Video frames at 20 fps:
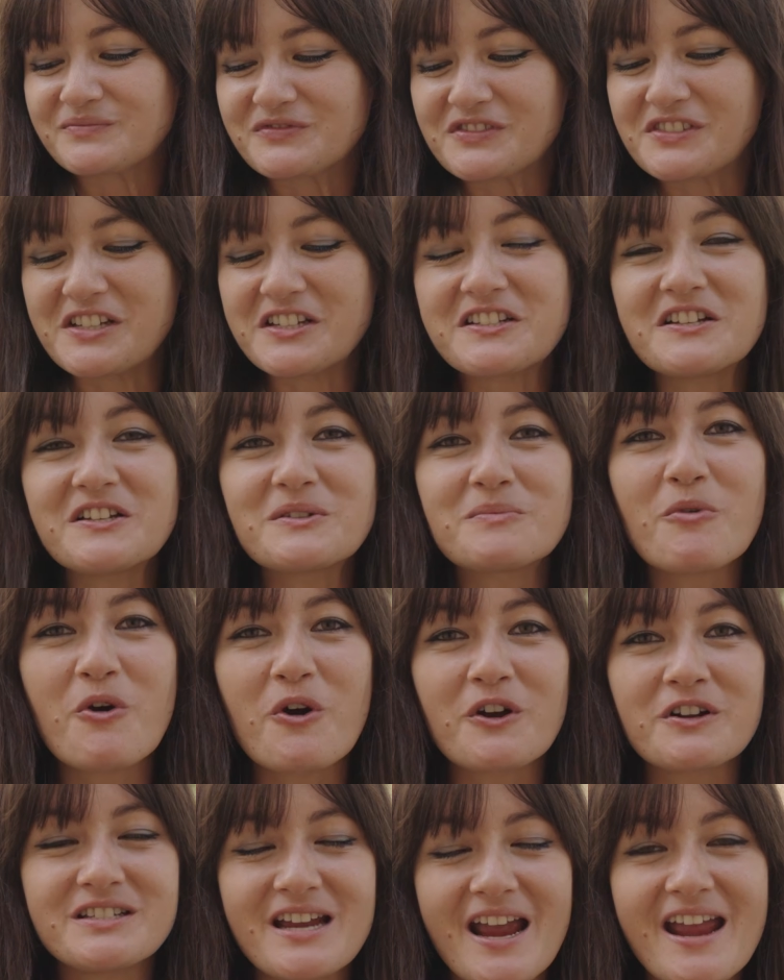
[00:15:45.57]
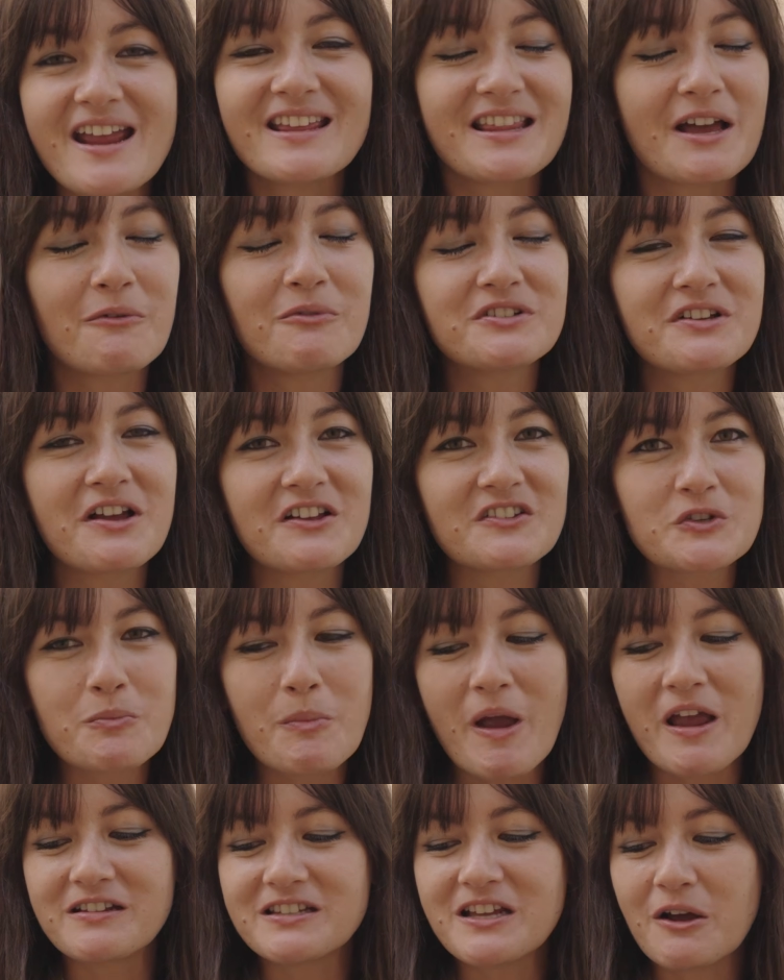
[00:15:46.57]
This is more tangy. That was not
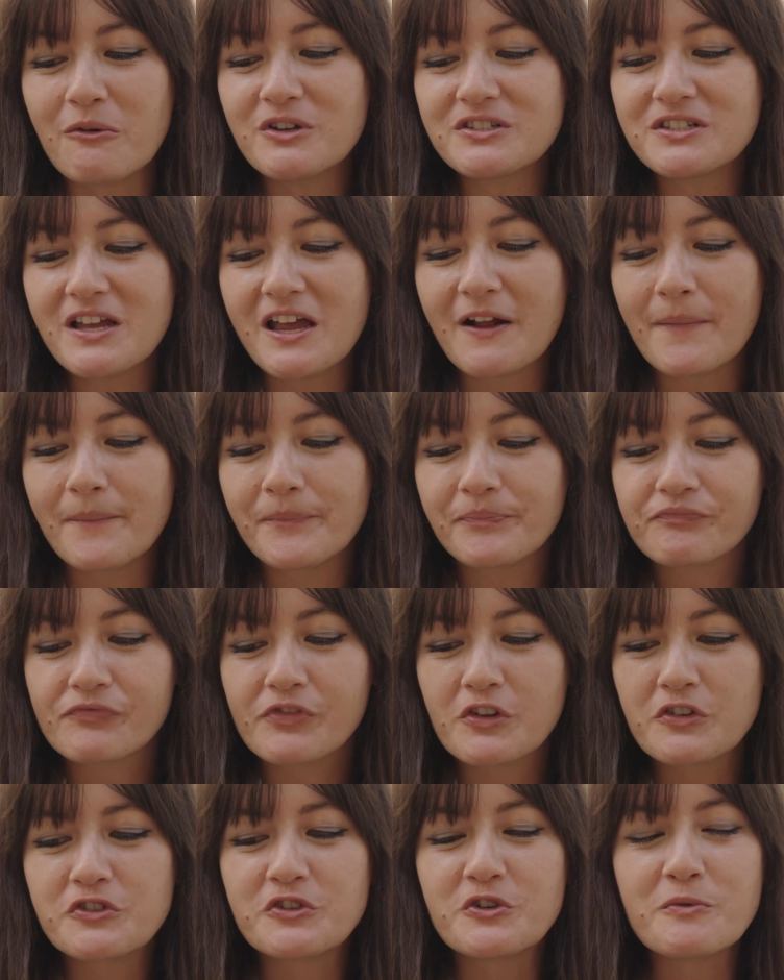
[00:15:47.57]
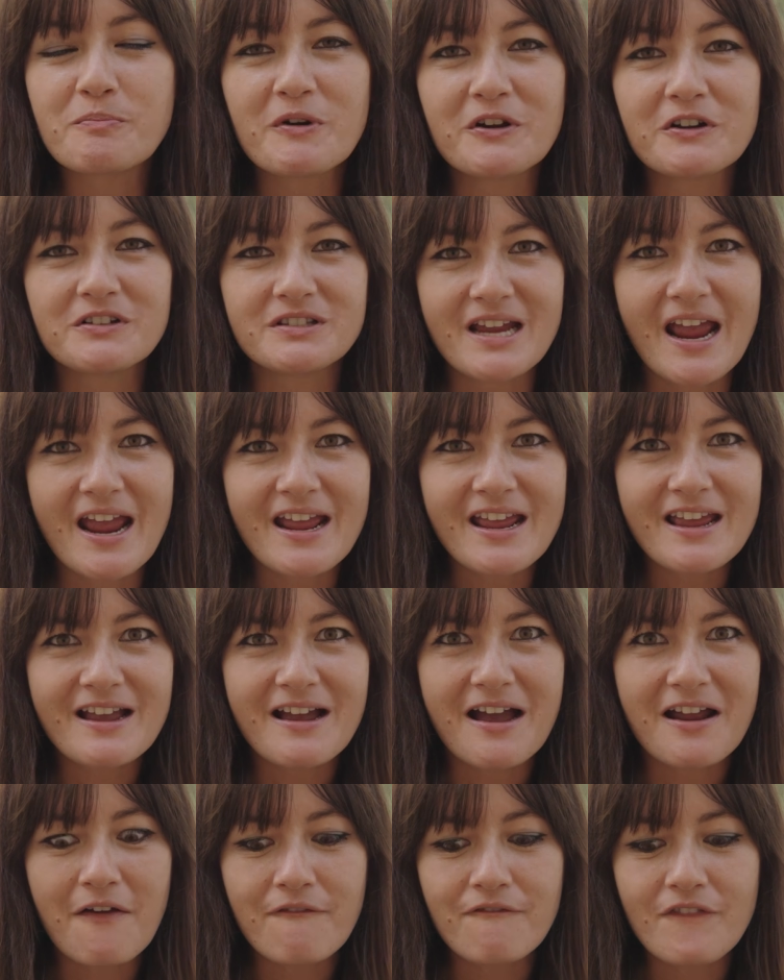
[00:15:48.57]
spice. That was like super tangy,
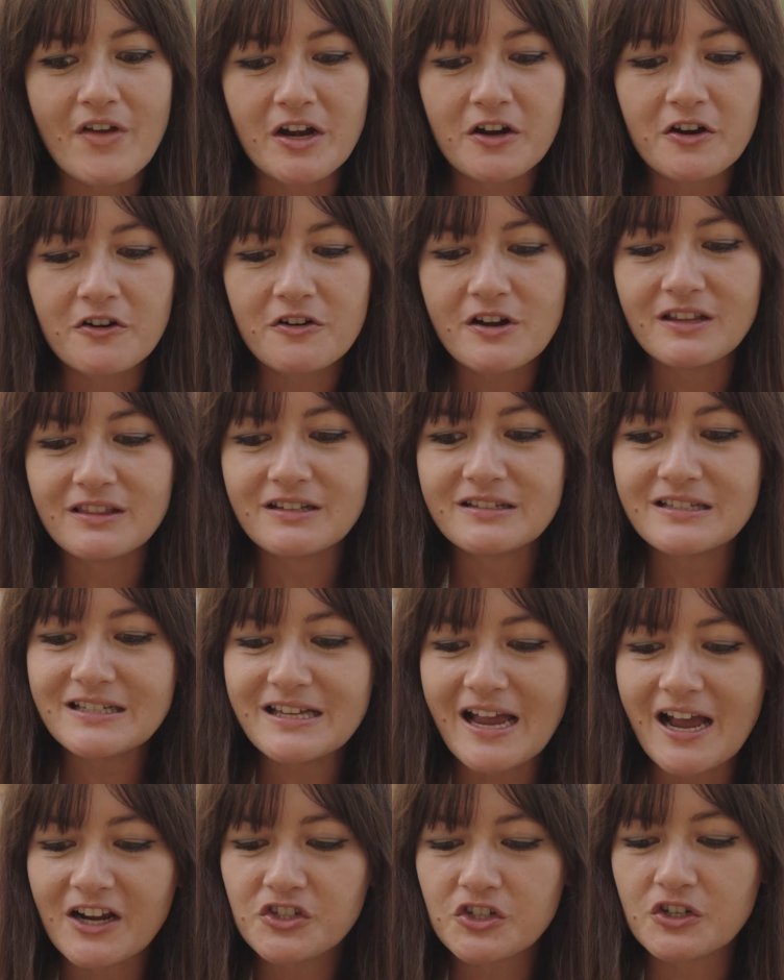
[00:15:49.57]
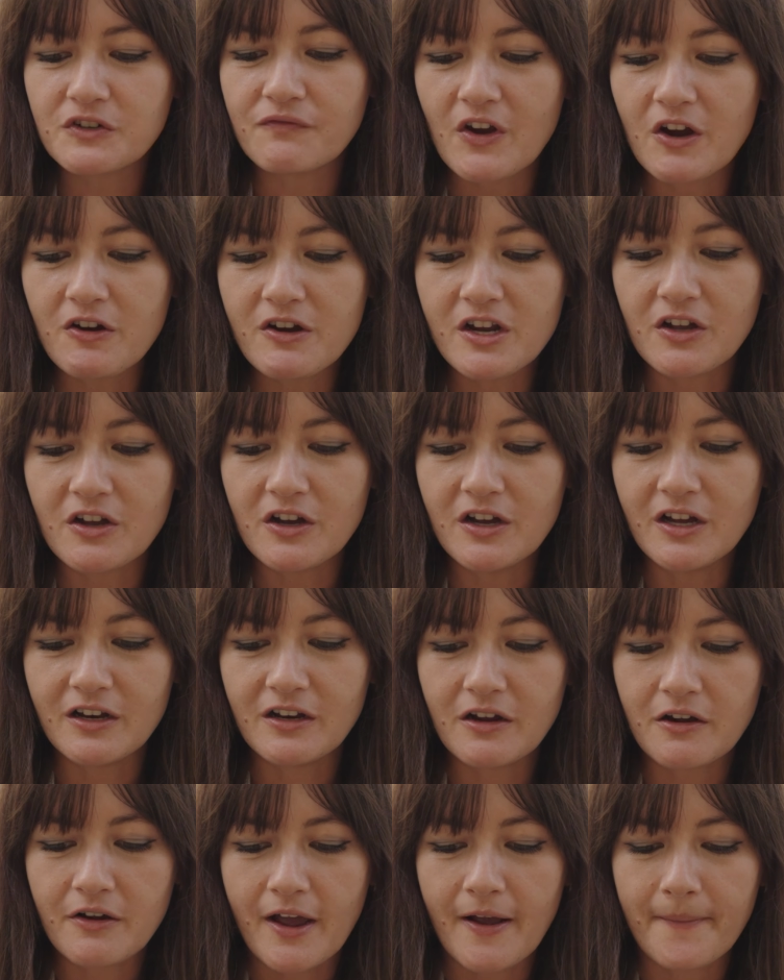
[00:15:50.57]
kind of vinegary. This is actually very good.
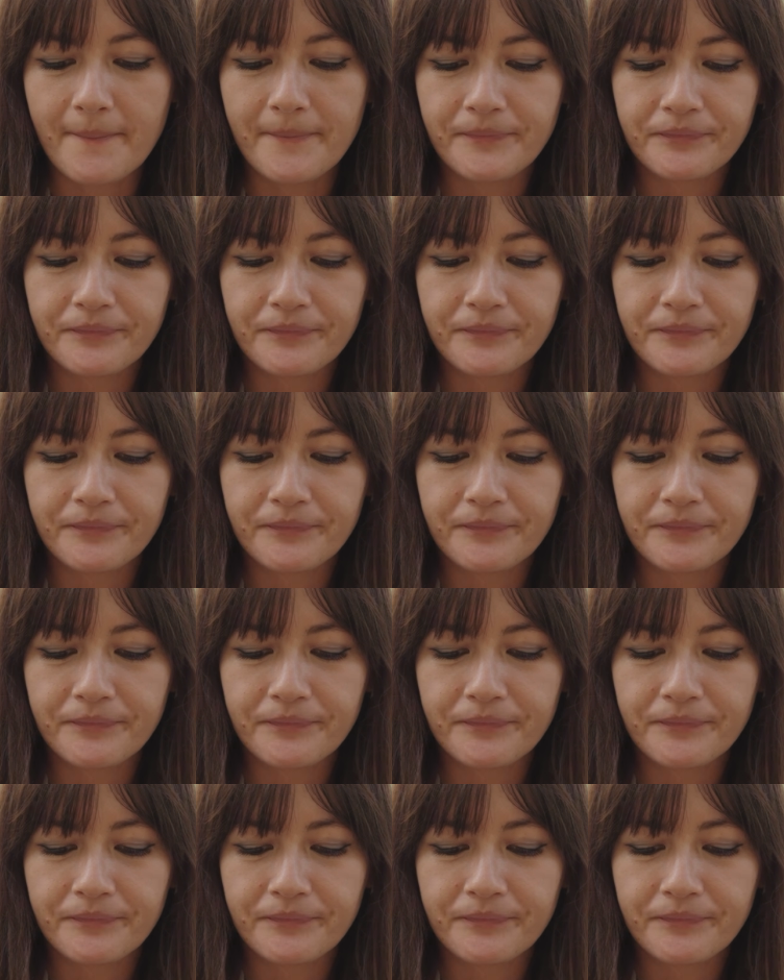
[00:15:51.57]
Okay.